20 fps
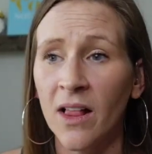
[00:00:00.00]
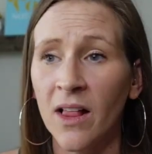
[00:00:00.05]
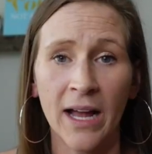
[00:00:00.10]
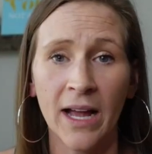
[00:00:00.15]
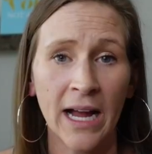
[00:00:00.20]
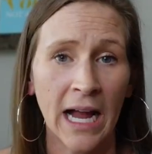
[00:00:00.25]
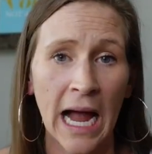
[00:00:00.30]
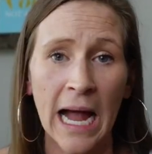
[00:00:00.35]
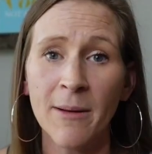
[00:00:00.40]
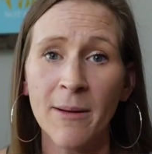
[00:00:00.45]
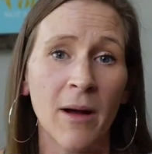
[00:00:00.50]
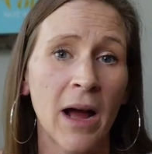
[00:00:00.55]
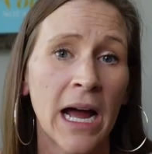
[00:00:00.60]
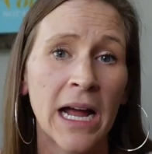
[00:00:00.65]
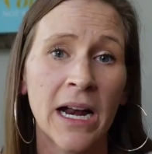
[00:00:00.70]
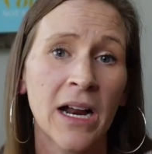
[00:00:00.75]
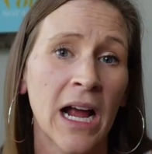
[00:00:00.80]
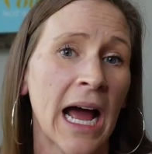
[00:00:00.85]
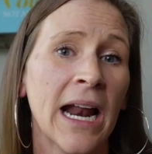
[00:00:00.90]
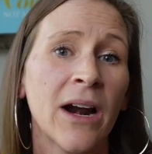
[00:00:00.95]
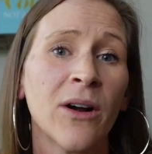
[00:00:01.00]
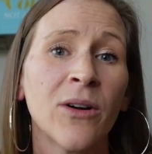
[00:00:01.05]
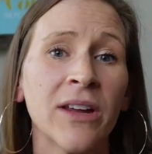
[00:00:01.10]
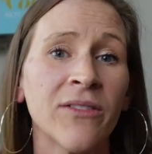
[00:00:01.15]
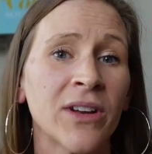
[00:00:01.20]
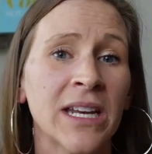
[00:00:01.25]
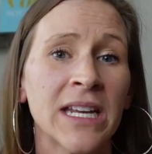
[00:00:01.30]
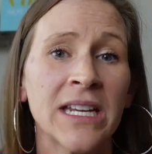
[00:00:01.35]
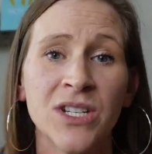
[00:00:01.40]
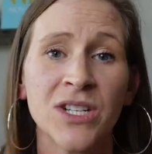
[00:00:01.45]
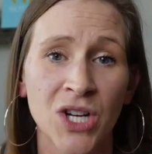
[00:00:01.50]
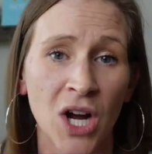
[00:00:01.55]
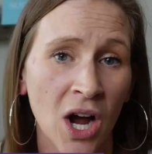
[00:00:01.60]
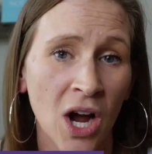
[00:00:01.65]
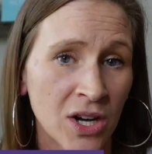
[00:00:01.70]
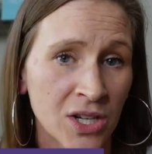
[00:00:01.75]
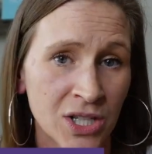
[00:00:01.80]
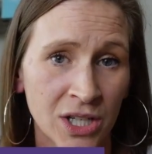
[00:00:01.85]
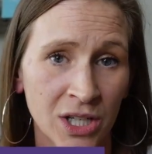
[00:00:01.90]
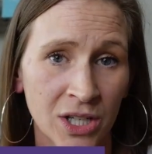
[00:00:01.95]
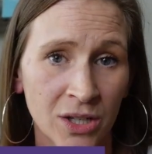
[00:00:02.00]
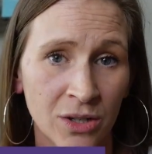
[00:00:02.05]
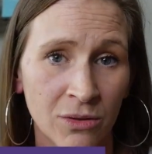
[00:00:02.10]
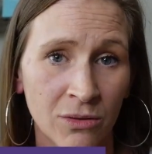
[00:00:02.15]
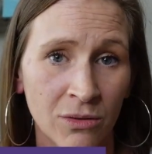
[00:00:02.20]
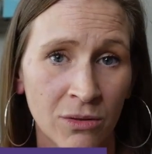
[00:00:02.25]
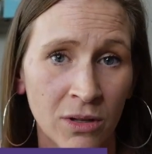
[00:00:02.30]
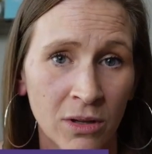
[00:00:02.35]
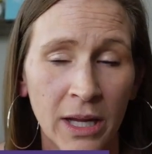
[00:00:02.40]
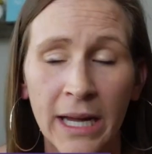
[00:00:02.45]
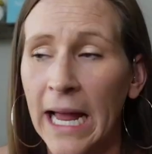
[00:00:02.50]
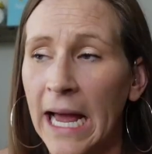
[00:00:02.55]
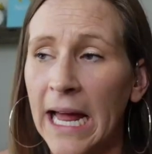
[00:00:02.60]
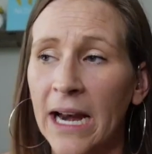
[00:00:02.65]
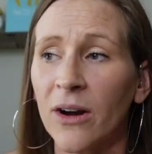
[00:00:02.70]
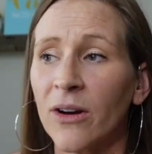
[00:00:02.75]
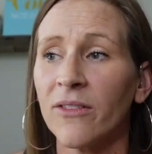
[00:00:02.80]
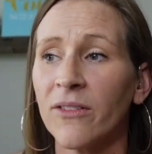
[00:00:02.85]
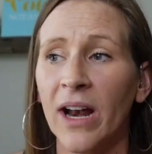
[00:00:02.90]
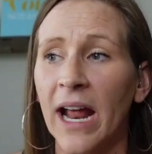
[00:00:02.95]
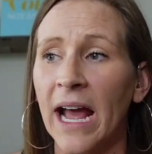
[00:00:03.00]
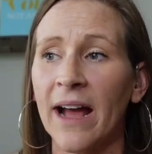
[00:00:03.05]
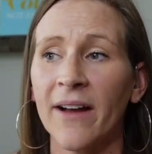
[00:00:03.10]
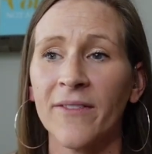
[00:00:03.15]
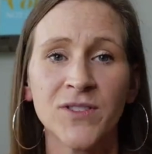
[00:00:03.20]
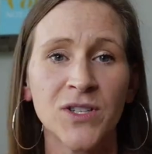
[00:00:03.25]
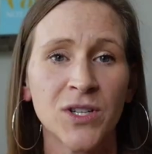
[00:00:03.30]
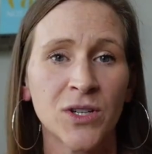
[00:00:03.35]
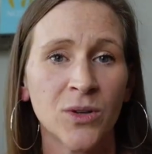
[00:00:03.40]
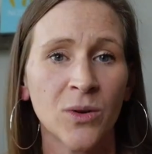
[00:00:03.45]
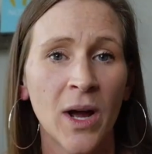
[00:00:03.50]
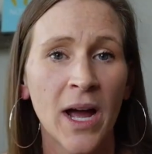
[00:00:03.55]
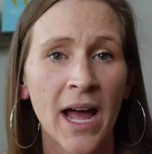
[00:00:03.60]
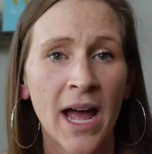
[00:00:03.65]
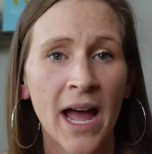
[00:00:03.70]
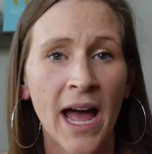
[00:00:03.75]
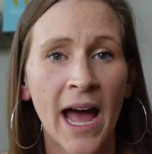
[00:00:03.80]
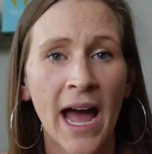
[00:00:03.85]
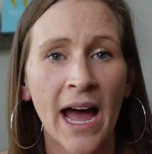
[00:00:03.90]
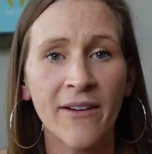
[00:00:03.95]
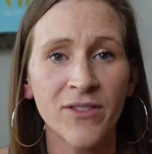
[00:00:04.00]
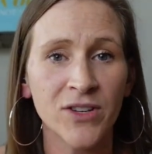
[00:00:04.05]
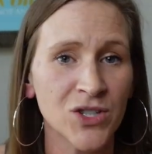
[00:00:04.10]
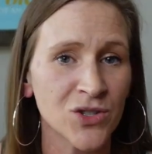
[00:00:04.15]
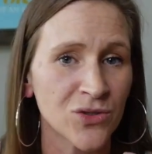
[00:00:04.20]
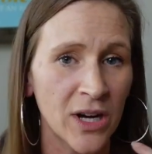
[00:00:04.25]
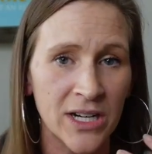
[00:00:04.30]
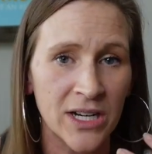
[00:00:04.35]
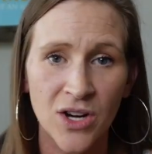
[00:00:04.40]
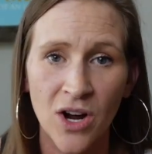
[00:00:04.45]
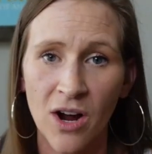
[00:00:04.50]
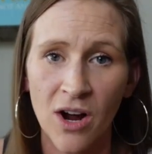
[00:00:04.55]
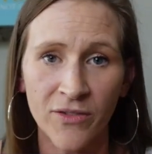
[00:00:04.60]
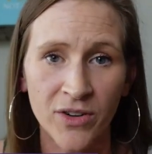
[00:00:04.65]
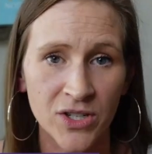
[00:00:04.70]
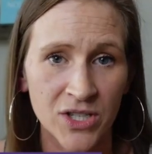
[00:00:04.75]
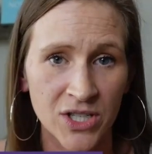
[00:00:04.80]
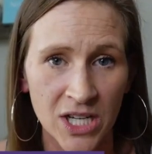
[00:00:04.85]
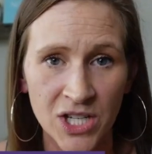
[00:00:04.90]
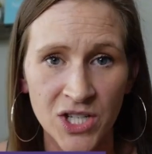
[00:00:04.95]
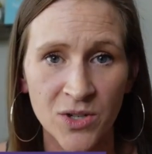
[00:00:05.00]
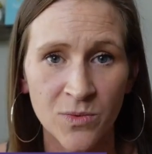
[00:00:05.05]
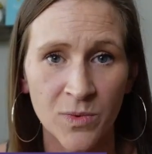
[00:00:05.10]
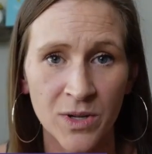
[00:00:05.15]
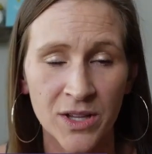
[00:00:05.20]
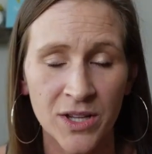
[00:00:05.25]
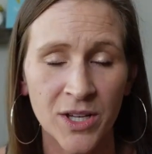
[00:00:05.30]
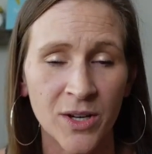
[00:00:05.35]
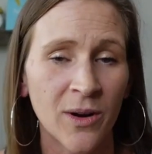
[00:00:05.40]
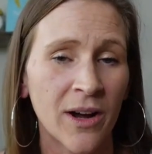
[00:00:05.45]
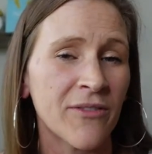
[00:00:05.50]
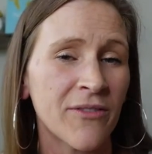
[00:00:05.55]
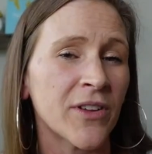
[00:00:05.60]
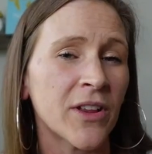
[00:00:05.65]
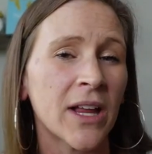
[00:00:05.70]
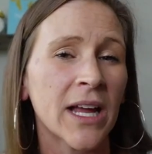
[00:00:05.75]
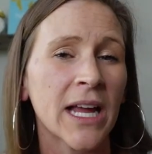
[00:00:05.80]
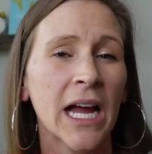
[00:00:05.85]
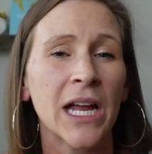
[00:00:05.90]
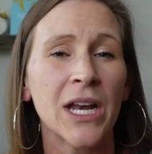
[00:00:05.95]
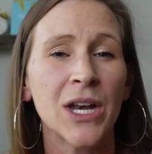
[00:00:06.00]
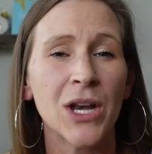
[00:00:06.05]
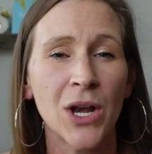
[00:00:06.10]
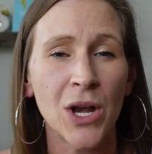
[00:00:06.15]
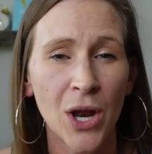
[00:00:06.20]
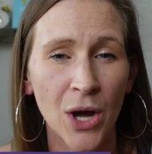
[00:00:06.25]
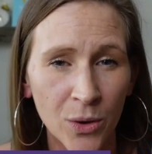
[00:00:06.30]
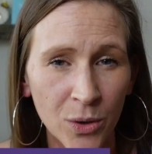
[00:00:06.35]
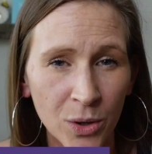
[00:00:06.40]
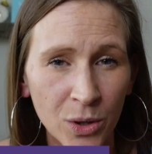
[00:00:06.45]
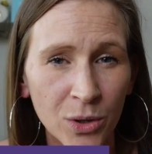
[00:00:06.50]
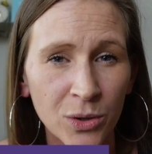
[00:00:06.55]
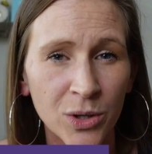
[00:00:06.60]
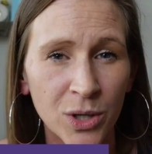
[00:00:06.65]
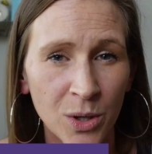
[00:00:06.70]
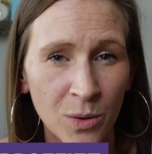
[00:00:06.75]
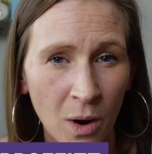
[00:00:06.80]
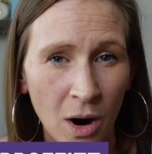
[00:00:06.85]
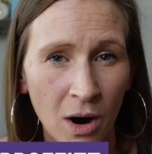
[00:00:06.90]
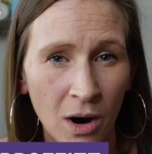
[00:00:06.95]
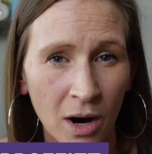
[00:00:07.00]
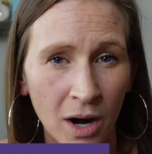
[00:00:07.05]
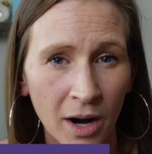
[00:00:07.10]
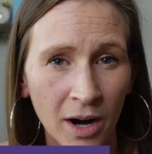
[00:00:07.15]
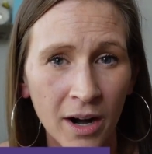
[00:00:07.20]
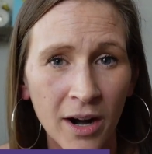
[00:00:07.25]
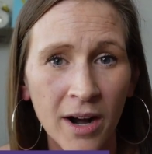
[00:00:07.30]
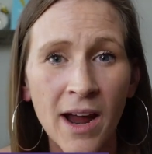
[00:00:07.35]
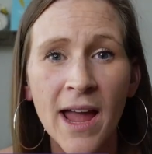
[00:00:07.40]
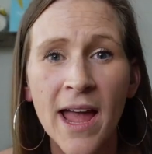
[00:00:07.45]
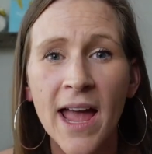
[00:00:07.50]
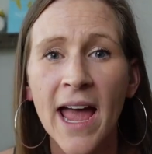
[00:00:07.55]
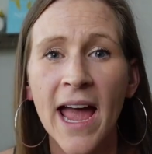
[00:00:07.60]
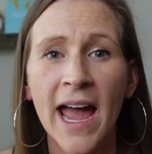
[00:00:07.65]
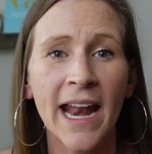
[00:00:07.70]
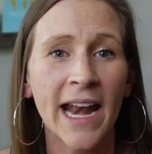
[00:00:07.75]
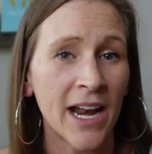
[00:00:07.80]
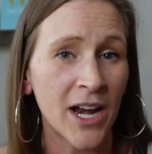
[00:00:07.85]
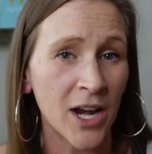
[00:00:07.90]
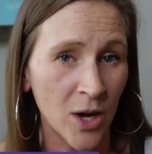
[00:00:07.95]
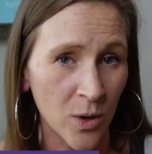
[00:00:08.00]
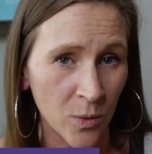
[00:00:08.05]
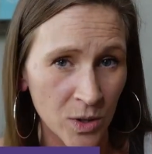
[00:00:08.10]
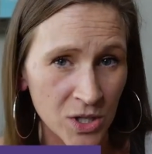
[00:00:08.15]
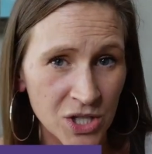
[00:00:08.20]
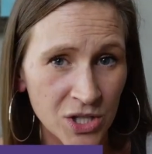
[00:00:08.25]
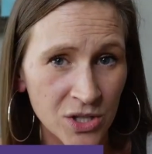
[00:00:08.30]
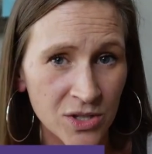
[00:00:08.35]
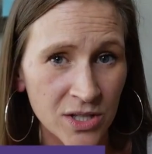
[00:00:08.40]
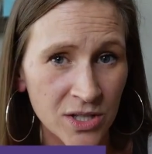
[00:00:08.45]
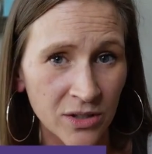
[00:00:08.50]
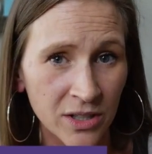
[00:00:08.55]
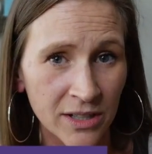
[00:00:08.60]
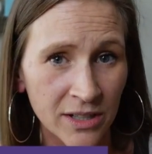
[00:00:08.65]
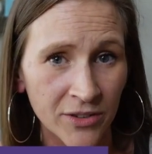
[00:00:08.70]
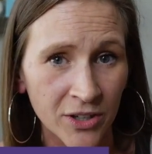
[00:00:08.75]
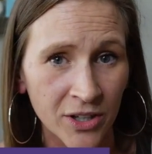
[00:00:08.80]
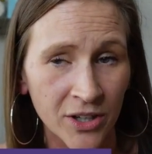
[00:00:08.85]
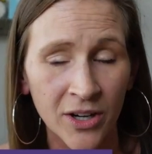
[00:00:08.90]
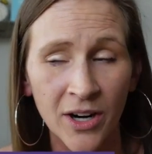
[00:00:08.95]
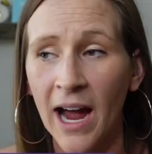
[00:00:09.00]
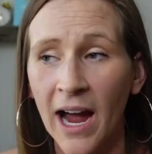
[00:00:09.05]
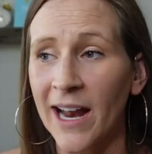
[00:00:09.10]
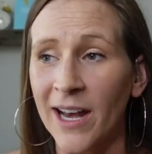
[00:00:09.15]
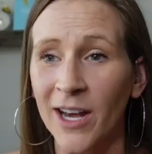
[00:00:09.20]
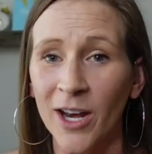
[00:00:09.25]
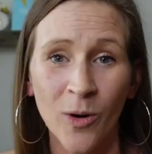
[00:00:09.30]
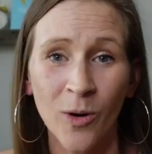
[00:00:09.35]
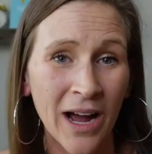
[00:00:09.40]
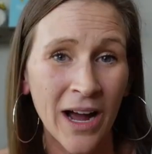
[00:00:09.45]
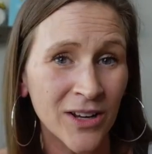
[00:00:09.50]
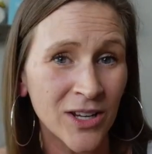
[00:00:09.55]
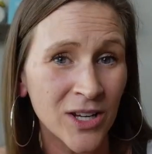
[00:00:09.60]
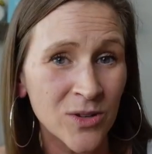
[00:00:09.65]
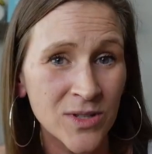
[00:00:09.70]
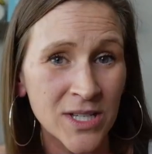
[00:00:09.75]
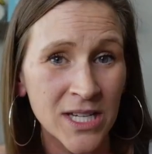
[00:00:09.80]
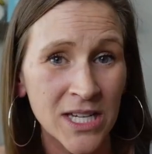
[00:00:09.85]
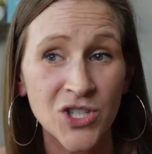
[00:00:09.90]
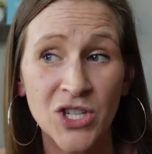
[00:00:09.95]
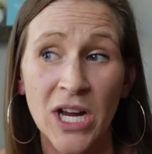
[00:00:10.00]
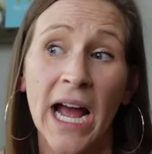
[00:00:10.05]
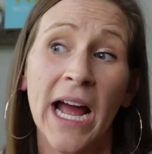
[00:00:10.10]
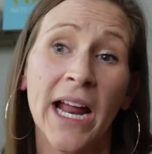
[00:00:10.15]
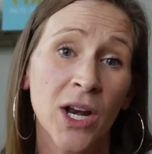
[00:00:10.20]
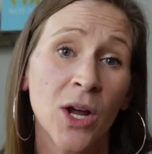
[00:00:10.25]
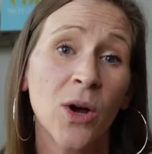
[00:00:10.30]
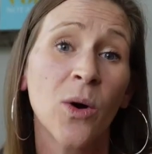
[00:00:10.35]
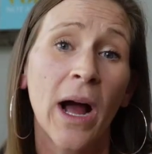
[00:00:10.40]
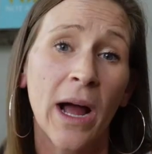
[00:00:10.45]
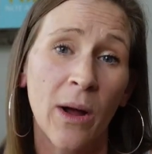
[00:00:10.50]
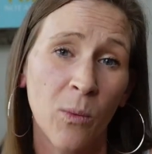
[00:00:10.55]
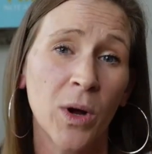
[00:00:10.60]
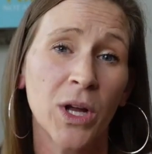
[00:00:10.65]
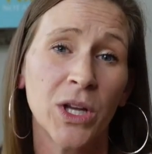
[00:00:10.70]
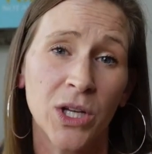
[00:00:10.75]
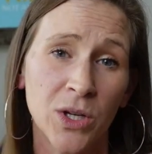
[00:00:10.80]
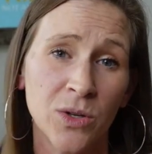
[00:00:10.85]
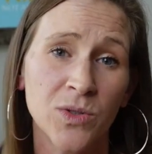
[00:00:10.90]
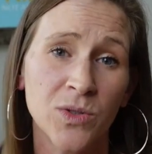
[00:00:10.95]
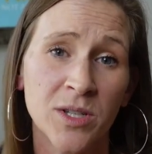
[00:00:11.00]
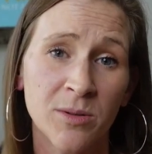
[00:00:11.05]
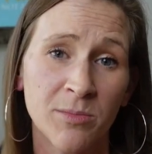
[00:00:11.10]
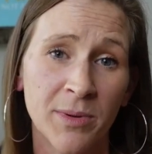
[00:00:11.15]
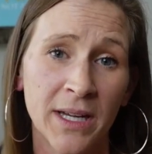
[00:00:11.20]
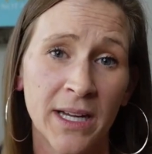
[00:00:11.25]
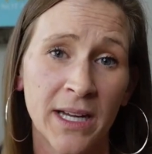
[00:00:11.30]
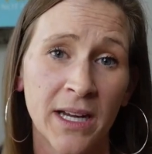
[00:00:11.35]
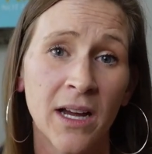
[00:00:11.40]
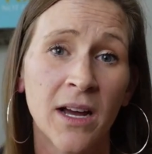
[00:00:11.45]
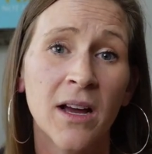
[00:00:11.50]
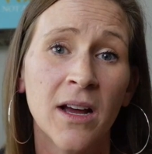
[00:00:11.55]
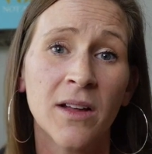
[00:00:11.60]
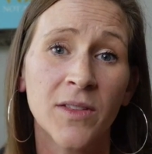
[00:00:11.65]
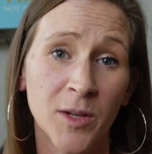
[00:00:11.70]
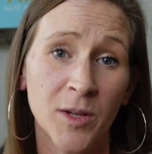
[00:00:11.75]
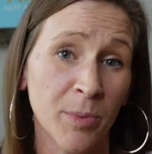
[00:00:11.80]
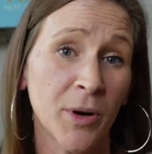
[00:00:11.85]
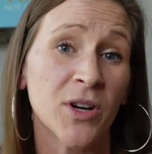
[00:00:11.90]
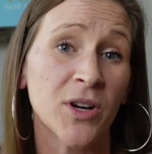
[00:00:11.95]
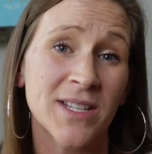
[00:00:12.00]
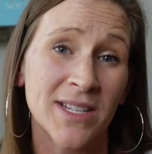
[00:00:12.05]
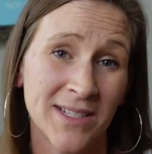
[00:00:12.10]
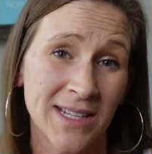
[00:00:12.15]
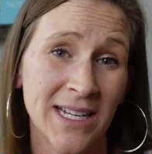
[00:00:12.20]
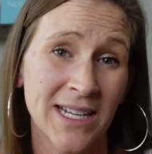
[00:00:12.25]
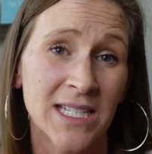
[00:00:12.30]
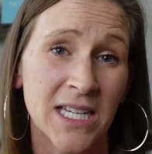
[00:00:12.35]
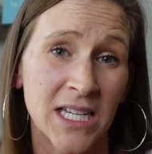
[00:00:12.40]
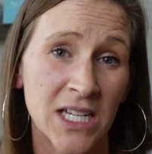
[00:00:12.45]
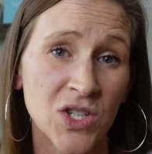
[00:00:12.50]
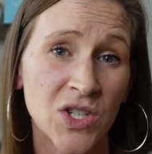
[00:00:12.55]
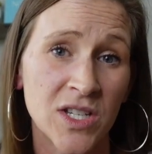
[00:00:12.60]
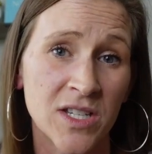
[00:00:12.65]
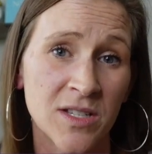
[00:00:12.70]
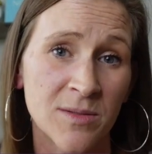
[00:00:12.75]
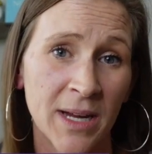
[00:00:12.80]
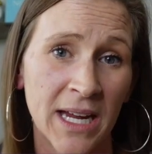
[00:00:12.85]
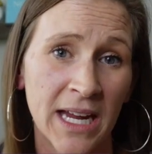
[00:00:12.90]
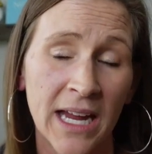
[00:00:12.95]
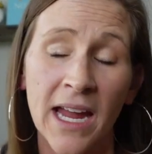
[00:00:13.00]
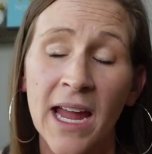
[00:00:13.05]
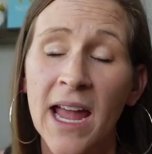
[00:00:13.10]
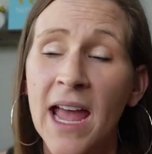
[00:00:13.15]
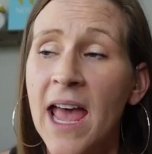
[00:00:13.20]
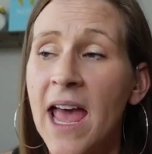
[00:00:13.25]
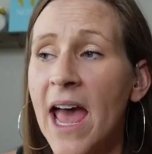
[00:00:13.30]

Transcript: Like, I, I, I don't even need to talk to you. Like, I don't even have to have a direct conversation with you. I feel like I know who you are, and mm. I know mm. what you deliver. I know how you teach. I know I want you to be." the person that teaches me.